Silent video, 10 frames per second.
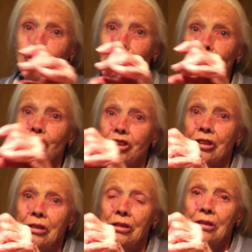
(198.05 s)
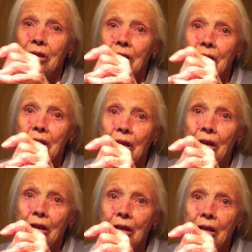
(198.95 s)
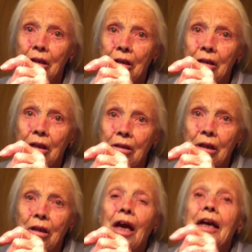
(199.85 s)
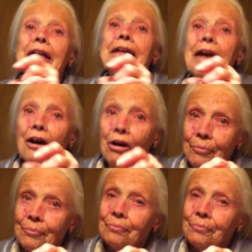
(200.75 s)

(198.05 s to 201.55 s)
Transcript: So just get the milk getting to a certain temperature